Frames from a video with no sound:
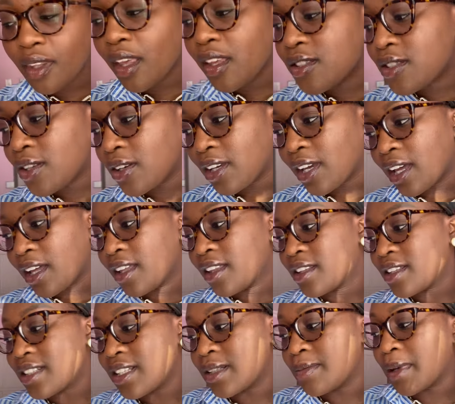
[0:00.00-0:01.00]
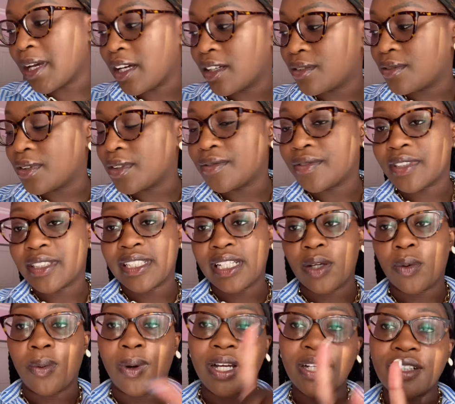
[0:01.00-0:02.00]
So yeah, this is my outfit for day
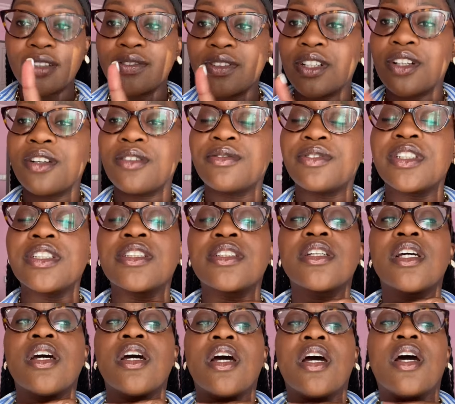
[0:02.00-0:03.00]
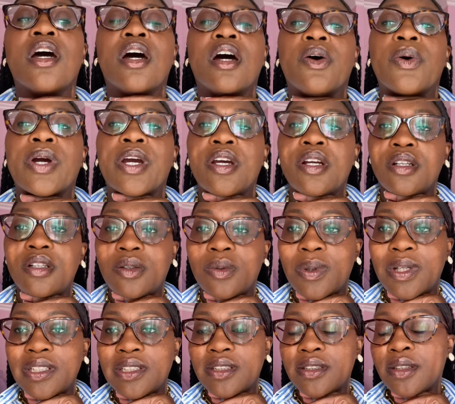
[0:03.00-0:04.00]
one of the conference. We're currently
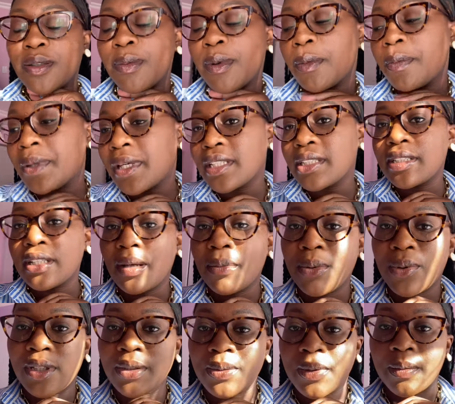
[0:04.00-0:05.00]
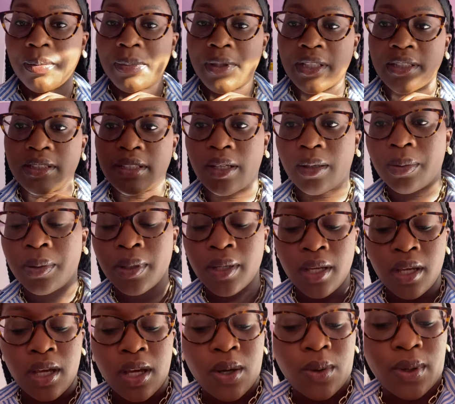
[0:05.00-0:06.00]
waiting to be picked up. Once we're picked up,
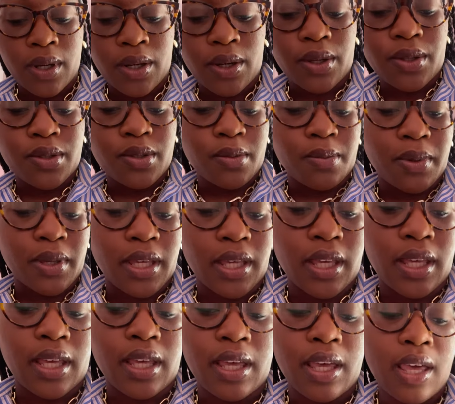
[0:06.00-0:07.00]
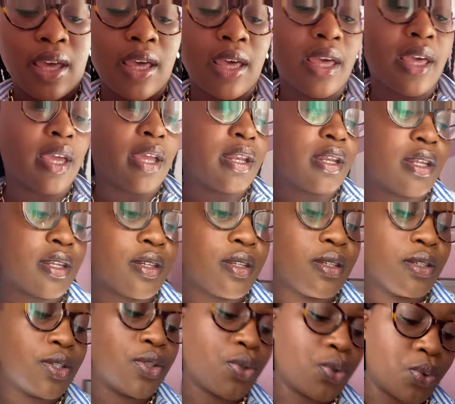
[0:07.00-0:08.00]
we're going to be headed
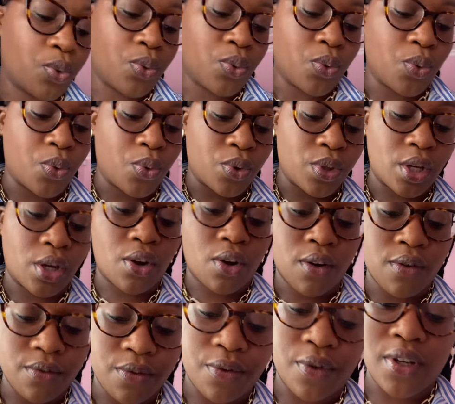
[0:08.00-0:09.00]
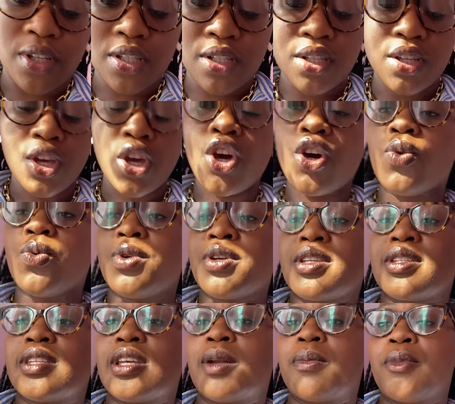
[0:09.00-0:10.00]
to the conference, which is at